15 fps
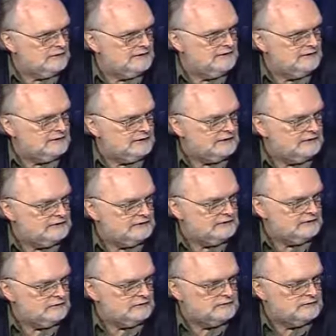anything, and that
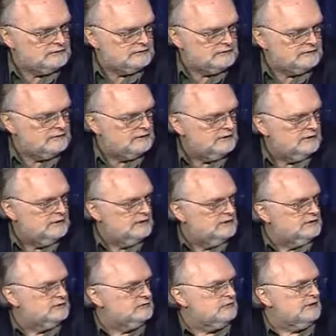turns into
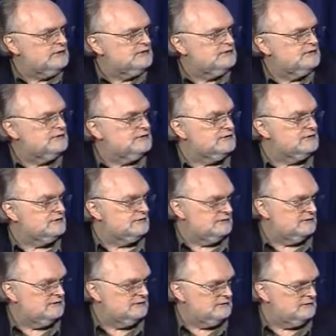stress,
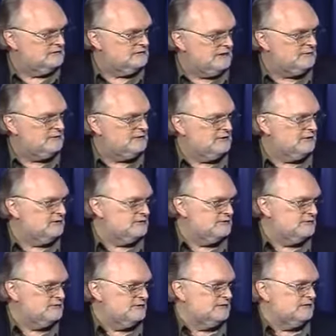stomach yeah.
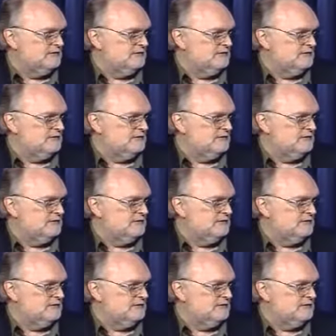ulcers, other mm-hmm.